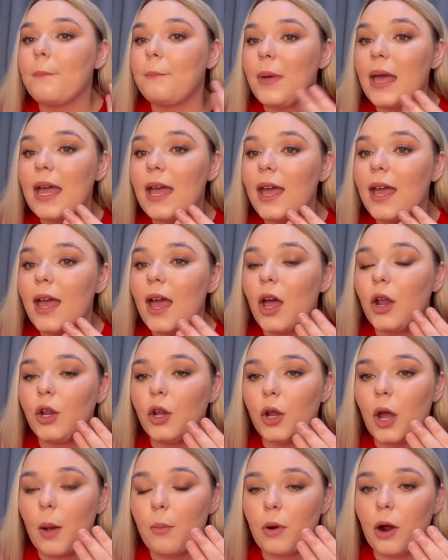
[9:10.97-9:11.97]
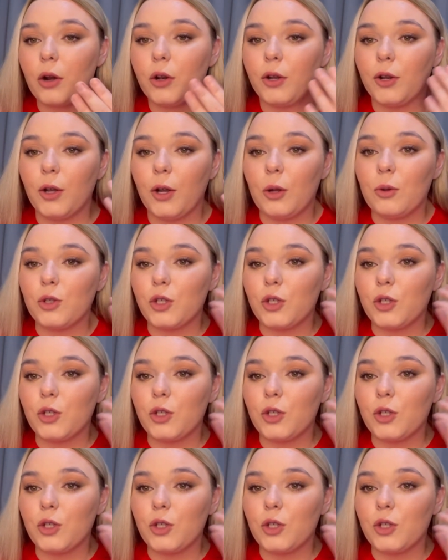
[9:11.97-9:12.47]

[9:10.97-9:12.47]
brand new